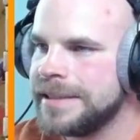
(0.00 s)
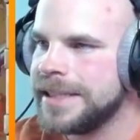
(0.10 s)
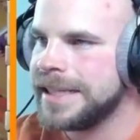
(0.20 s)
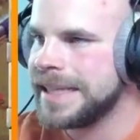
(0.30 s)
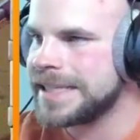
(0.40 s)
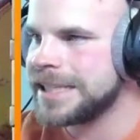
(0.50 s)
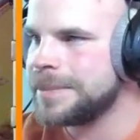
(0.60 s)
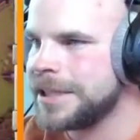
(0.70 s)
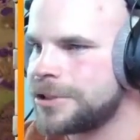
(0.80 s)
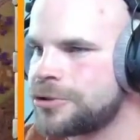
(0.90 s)
and that's going to
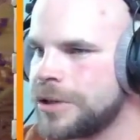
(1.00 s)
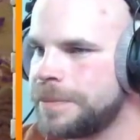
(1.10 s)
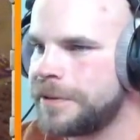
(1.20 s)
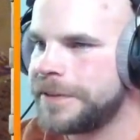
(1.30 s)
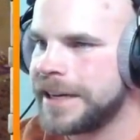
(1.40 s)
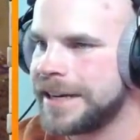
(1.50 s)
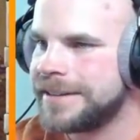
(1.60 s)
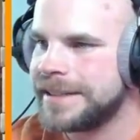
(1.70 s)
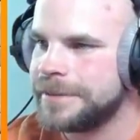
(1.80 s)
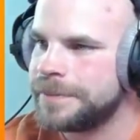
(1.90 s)
be a triple for
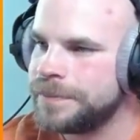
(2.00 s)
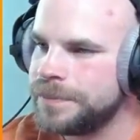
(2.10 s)
Arium.